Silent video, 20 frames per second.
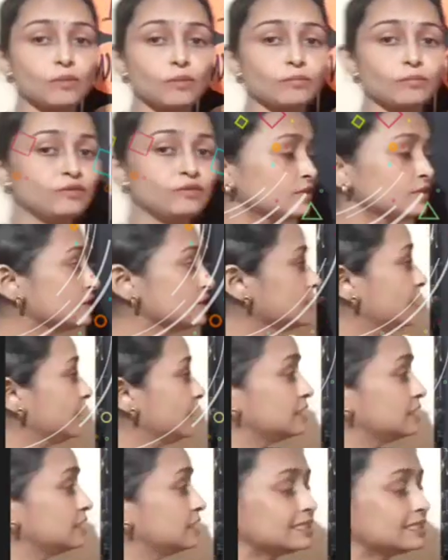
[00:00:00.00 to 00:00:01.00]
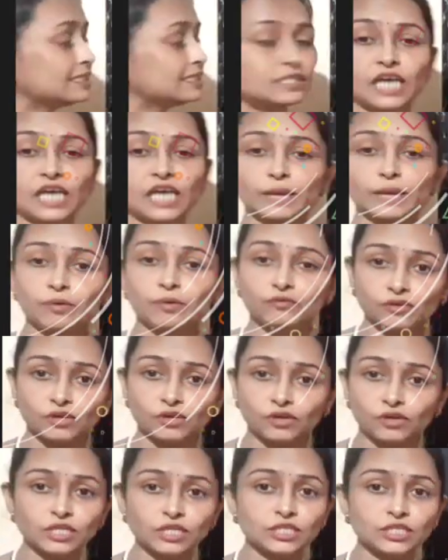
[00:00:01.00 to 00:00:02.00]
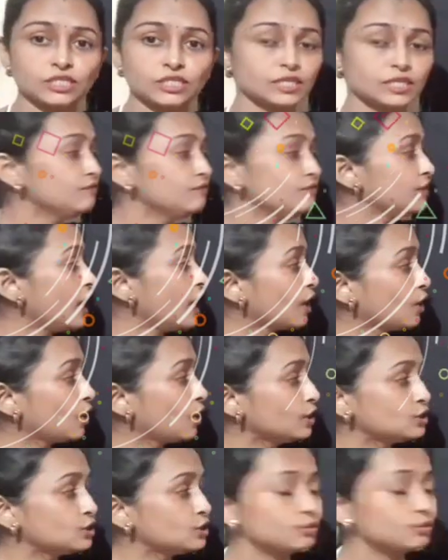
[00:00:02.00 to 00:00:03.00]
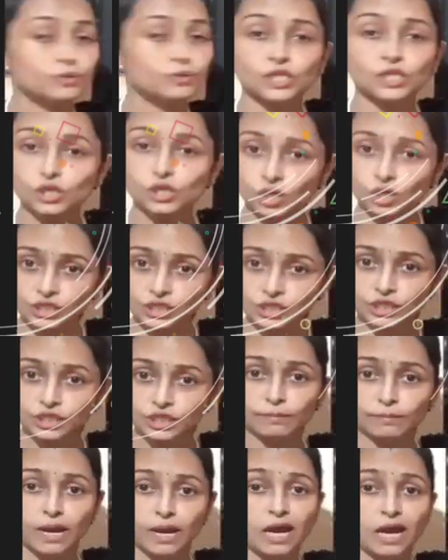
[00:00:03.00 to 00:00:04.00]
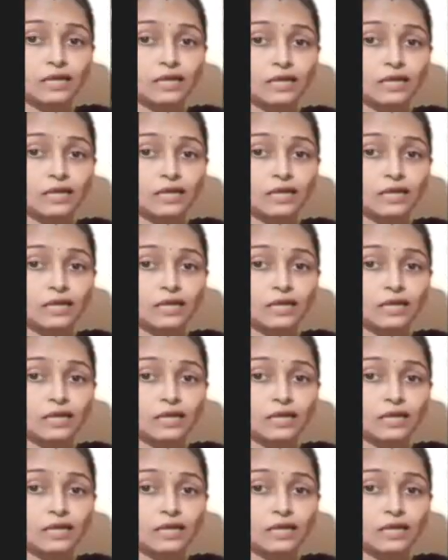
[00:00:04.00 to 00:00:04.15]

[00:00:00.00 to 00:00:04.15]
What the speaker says: If it is a type of a question, we are going to put a question mark.